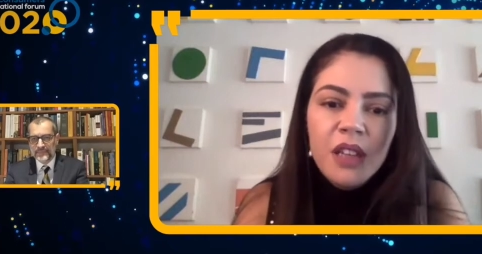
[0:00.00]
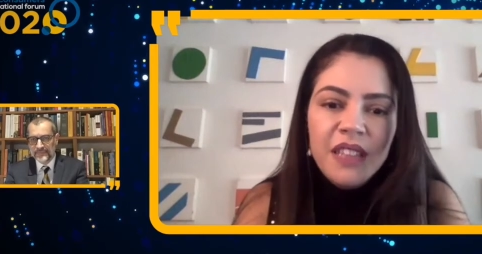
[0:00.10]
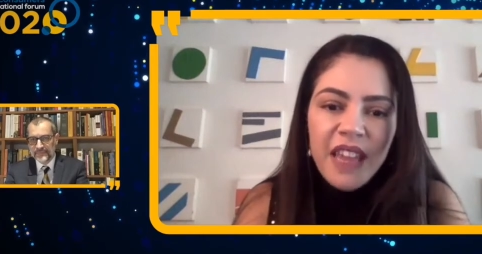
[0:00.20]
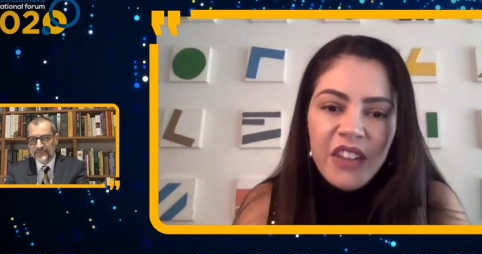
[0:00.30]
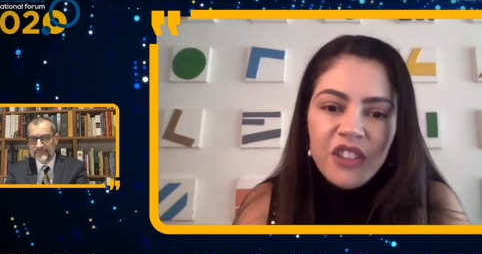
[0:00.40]

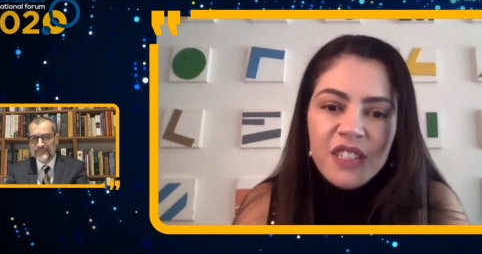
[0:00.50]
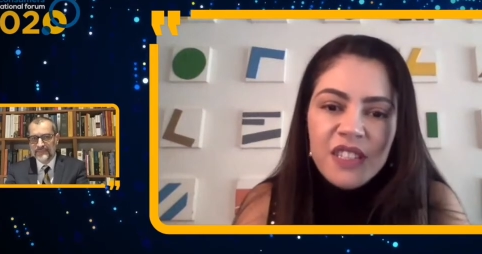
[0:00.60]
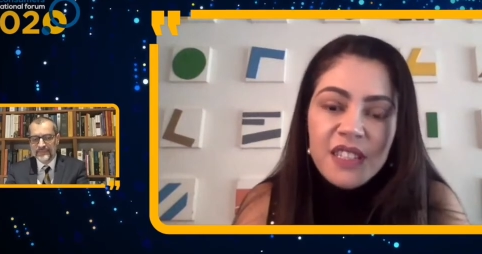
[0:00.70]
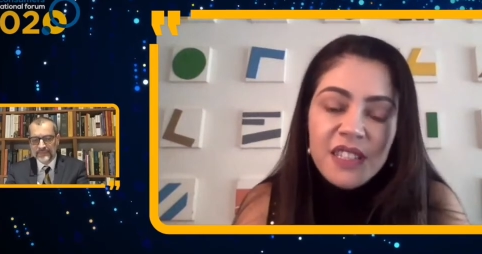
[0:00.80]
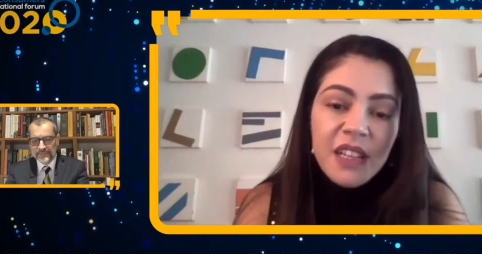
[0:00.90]
Speaker 1: the
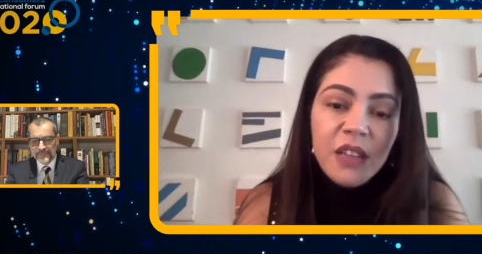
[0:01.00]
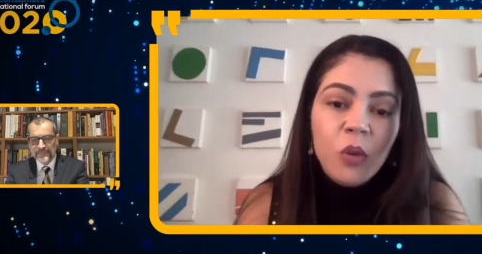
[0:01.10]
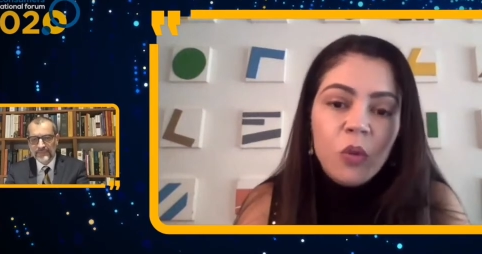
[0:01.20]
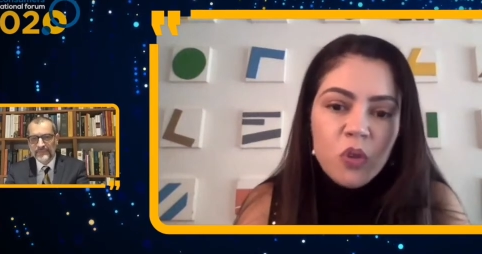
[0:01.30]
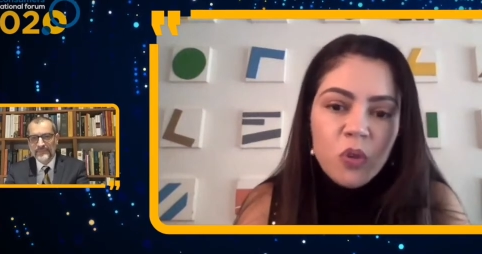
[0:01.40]
agents and the
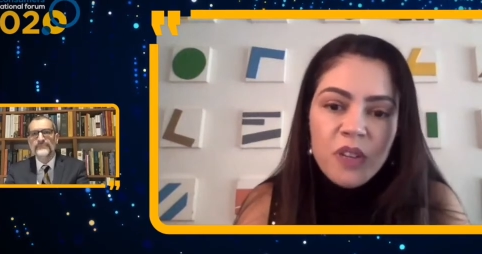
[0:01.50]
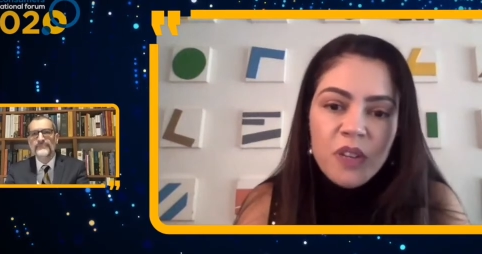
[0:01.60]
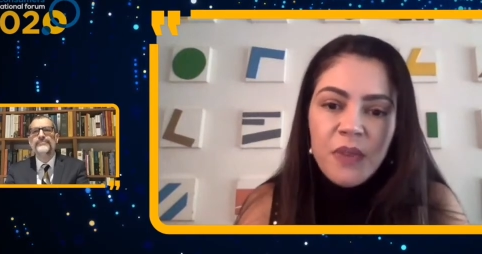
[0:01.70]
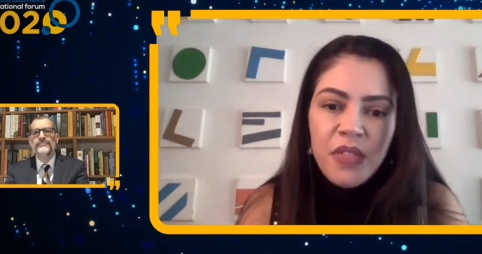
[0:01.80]
consumers.